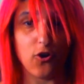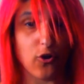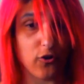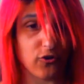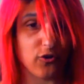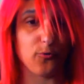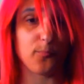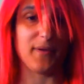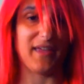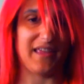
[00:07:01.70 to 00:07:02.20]
or
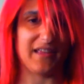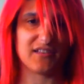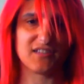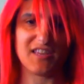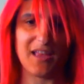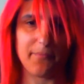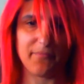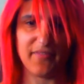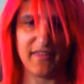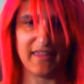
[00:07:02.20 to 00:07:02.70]
you're being
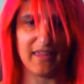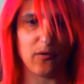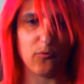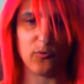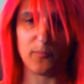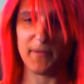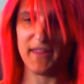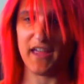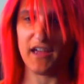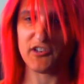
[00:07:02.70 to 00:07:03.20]
something it
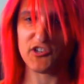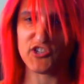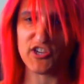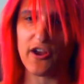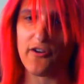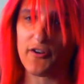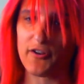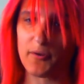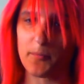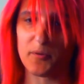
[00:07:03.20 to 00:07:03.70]
would be
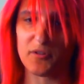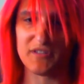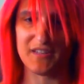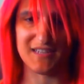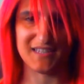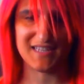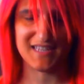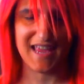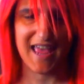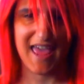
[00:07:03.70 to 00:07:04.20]
uncharitable to
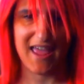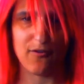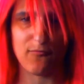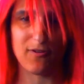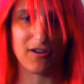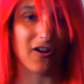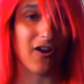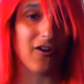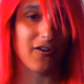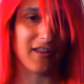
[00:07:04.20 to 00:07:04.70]
say
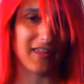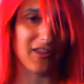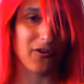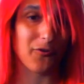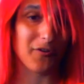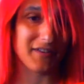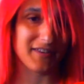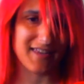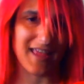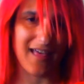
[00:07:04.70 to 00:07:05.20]
regarding
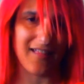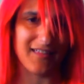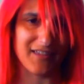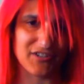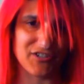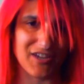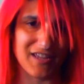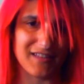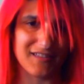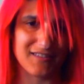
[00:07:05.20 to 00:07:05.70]
your
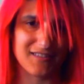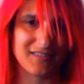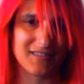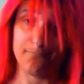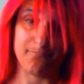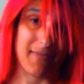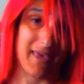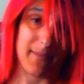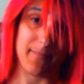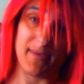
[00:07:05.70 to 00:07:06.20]
intelligence.
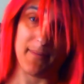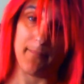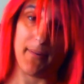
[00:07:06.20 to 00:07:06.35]
Maybe